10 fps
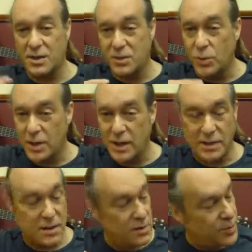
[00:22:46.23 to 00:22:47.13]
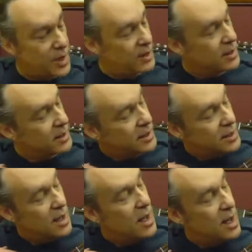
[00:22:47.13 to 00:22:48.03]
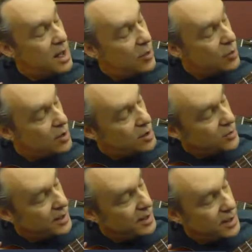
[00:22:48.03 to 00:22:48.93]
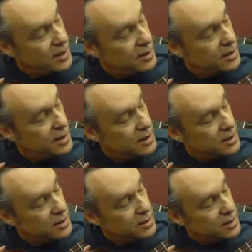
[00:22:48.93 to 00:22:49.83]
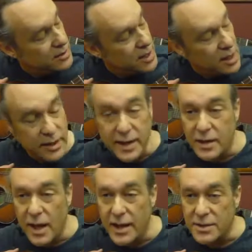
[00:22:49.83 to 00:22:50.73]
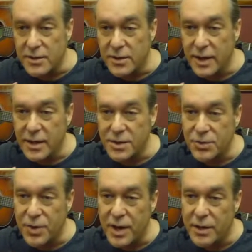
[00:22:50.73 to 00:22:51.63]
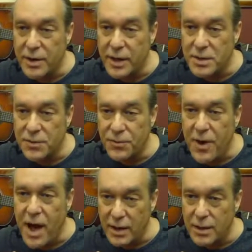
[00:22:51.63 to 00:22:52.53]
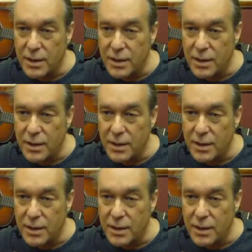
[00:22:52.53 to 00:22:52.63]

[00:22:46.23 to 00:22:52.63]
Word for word: This one doesn't, but uh, where the there's L E D lights under each string, under each fret.